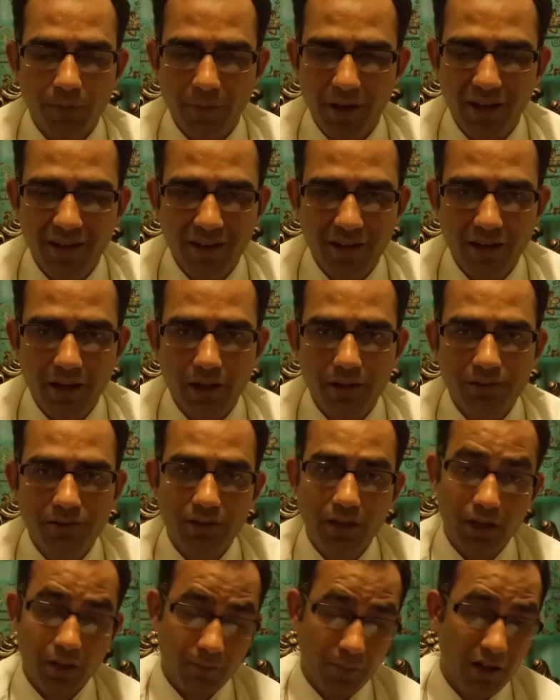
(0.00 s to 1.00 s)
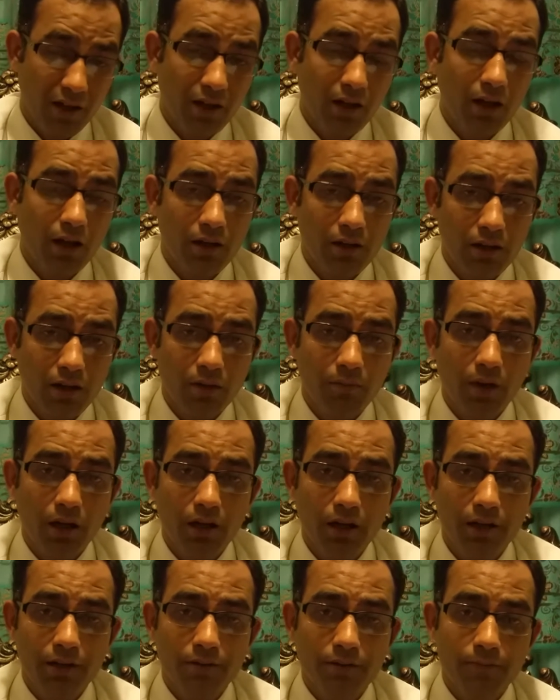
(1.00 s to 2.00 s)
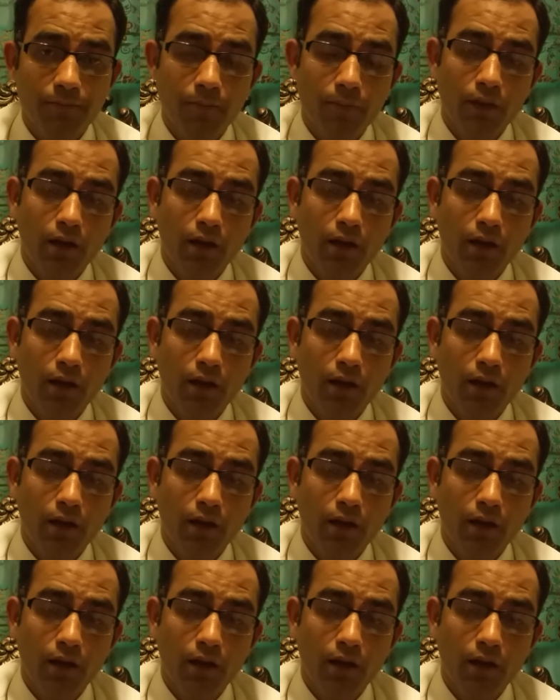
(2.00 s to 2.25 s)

pancreas, like pancreatic amylase,